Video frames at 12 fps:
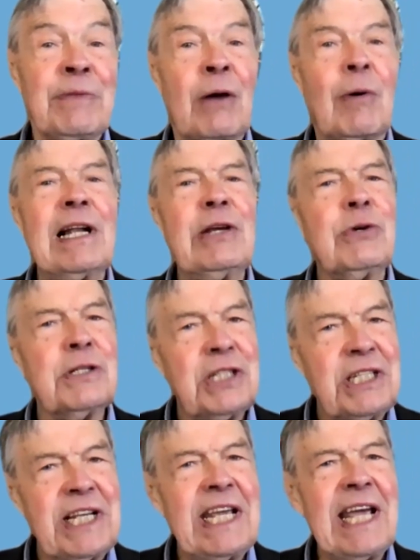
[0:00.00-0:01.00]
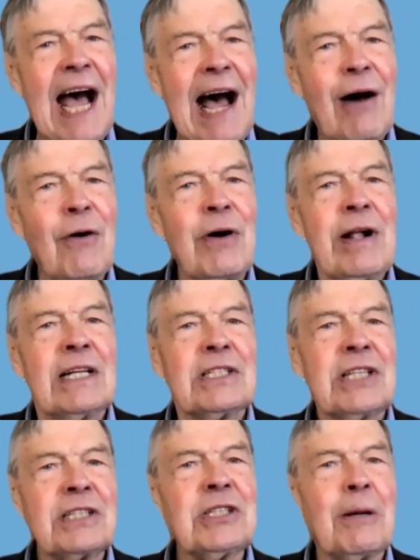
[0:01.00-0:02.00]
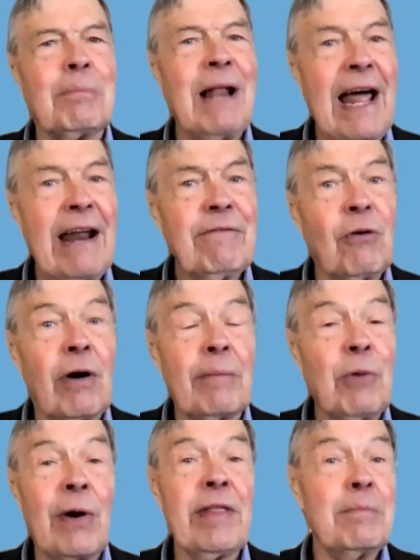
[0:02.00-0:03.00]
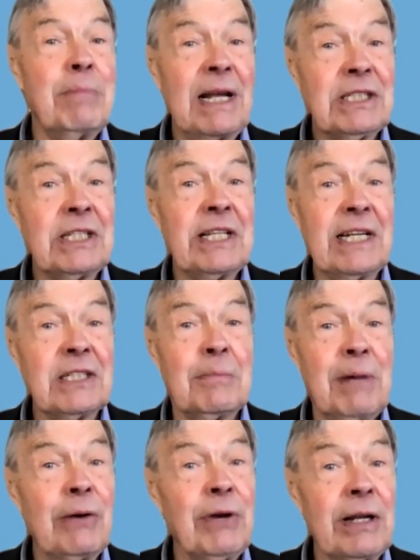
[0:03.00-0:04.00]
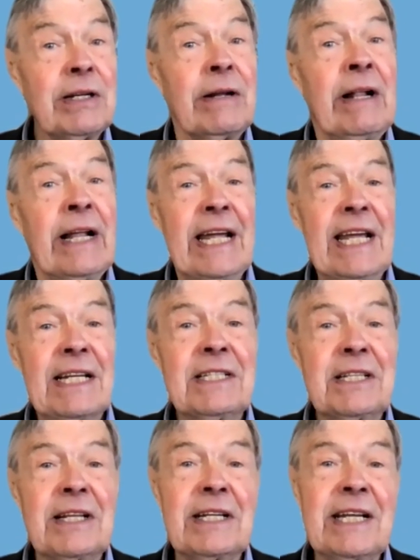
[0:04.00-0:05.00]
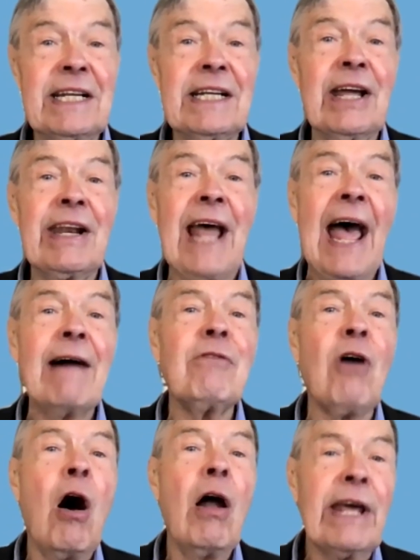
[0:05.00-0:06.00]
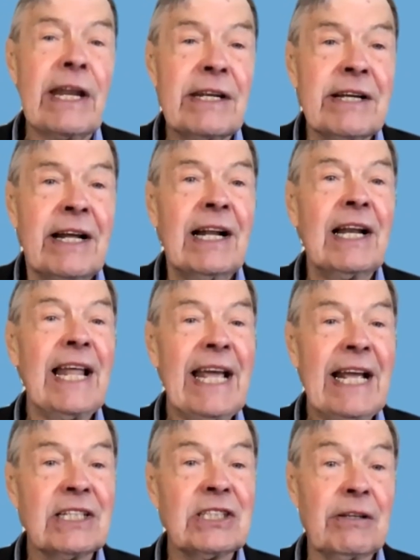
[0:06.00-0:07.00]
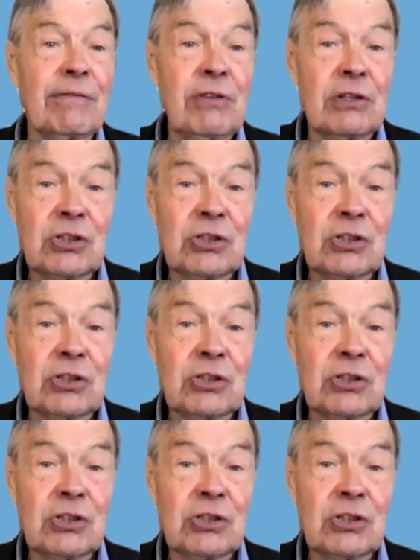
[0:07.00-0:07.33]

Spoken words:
Well, you could see how such a platform, one of the best things about it, is that it can have on it links of the